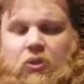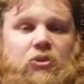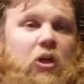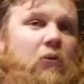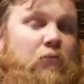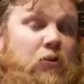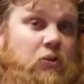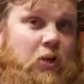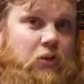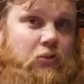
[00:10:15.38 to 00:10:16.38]
It's time for
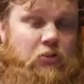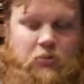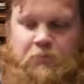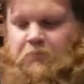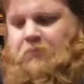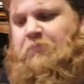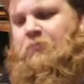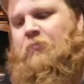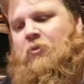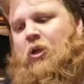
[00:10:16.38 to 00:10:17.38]
the next.
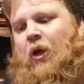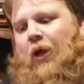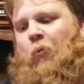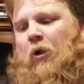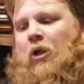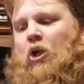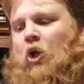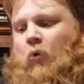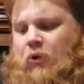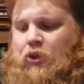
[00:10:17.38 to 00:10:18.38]
And we are
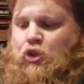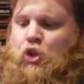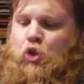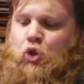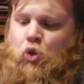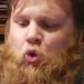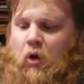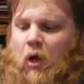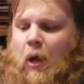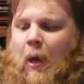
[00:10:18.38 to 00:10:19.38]
going
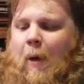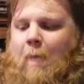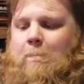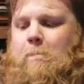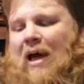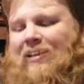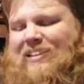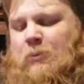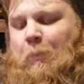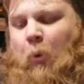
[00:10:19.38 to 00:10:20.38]
to
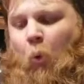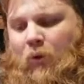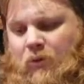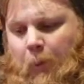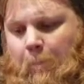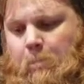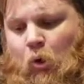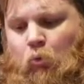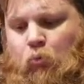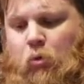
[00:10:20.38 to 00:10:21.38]
Ballast Point
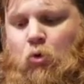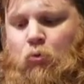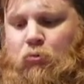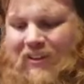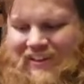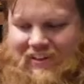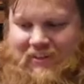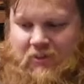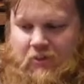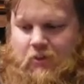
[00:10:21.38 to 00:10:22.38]

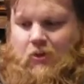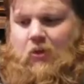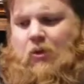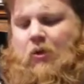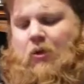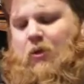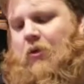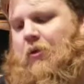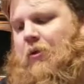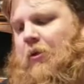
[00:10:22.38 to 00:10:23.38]
Brewery.
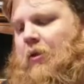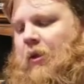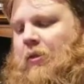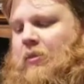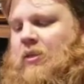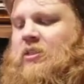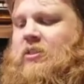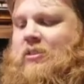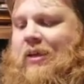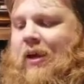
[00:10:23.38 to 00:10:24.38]
And this
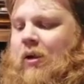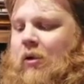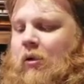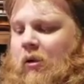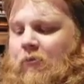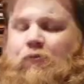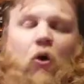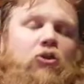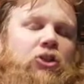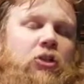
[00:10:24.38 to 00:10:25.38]
is their
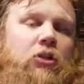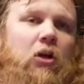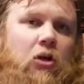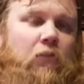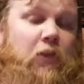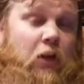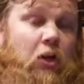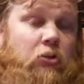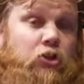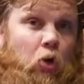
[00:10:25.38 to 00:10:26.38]
version of the
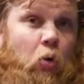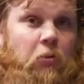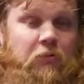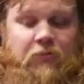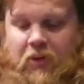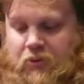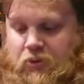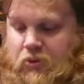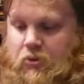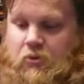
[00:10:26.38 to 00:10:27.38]

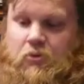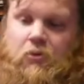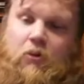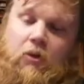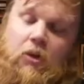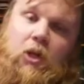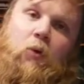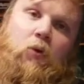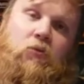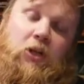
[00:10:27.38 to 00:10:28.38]
Oktoberfest.
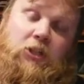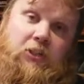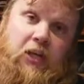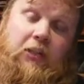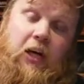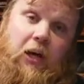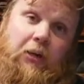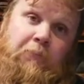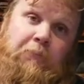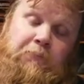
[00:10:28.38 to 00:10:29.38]
We've got a dead
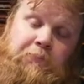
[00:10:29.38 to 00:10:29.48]
guy.